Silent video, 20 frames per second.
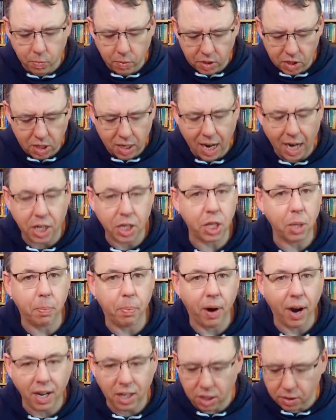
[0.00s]
slashed the
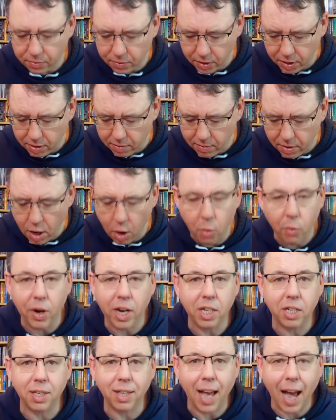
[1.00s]
price for no
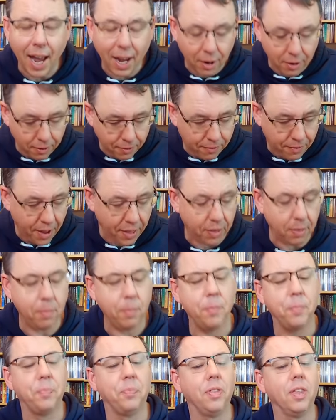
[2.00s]
reason that I could fathom